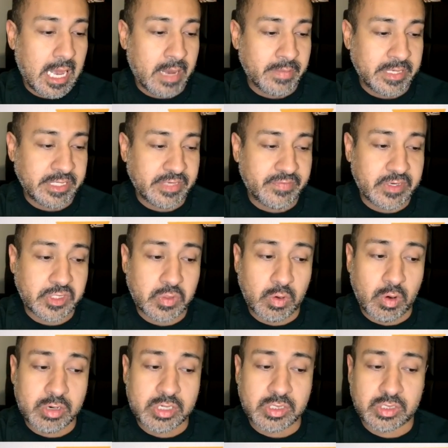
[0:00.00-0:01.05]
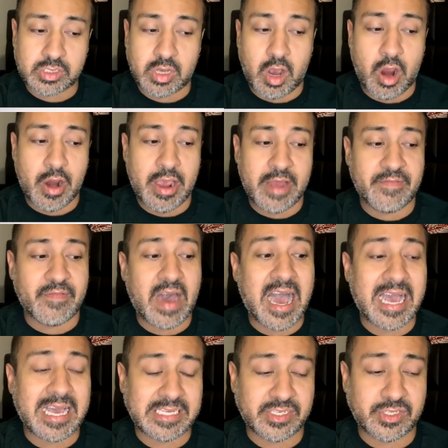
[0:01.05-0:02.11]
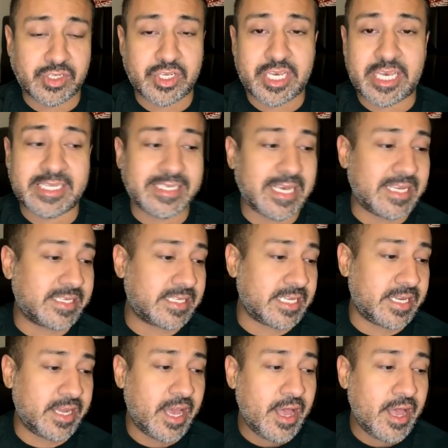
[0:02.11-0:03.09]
Individuals are advised to get tested